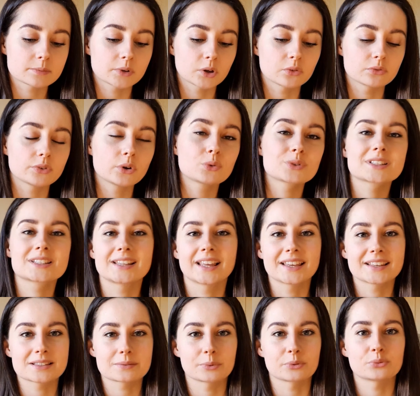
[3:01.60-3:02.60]
me of those
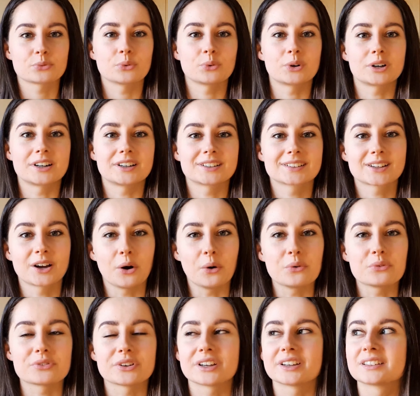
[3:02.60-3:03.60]
days before
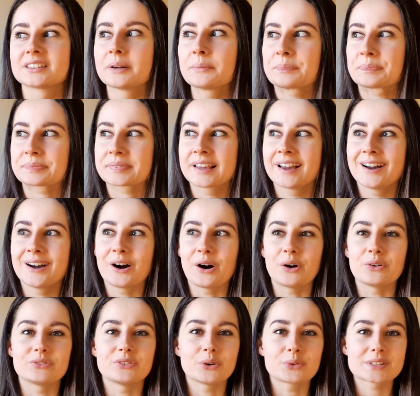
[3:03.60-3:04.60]
COVID,
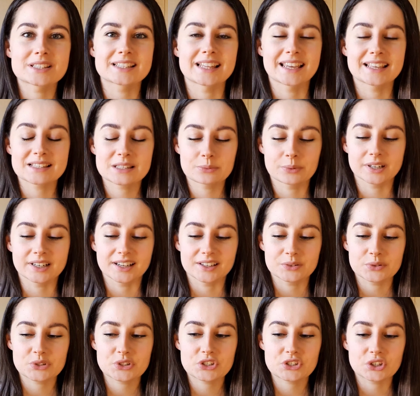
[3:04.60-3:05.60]
of those days when I
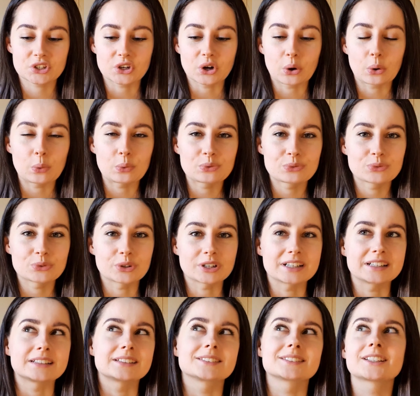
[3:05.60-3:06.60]
used to go for